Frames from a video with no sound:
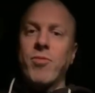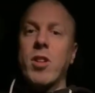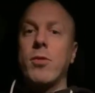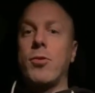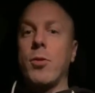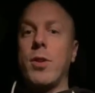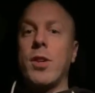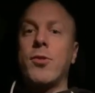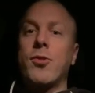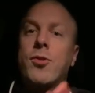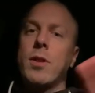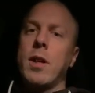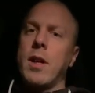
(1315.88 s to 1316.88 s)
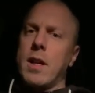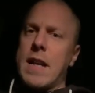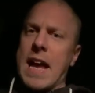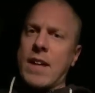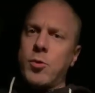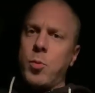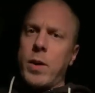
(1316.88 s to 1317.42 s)
So this
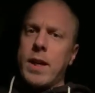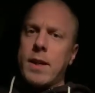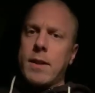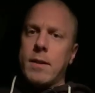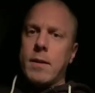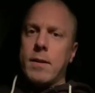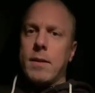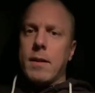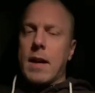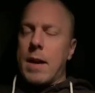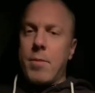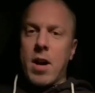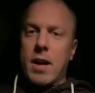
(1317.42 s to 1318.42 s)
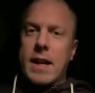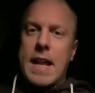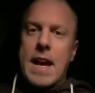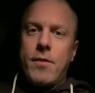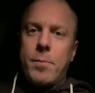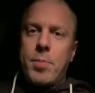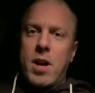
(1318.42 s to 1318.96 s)
next week, I'm not going to
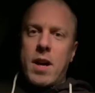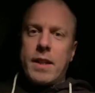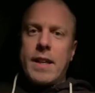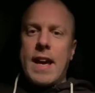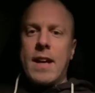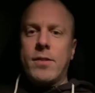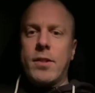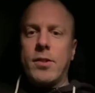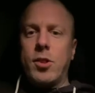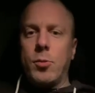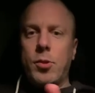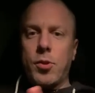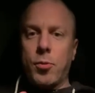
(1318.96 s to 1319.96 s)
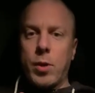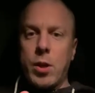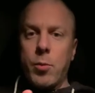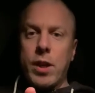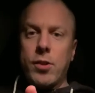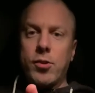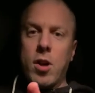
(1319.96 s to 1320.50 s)
have a podcast because it was three
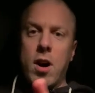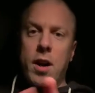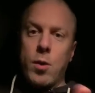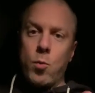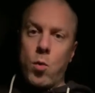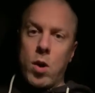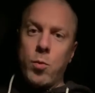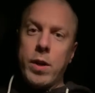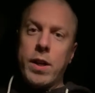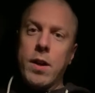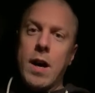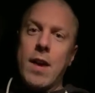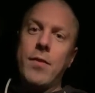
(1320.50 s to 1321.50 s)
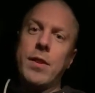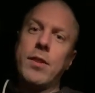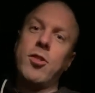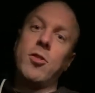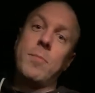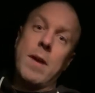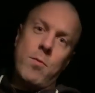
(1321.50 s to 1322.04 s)
weeks on and one week off, and this
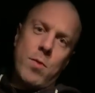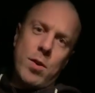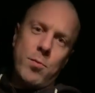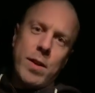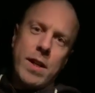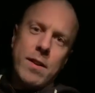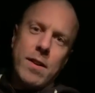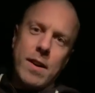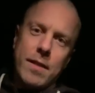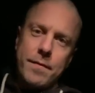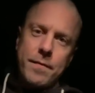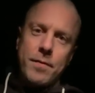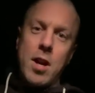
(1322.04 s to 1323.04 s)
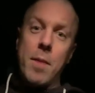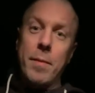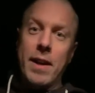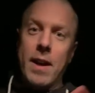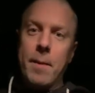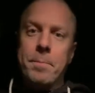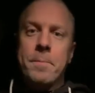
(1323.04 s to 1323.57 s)
is my one week off
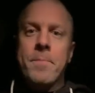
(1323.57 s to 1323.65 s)
coming up.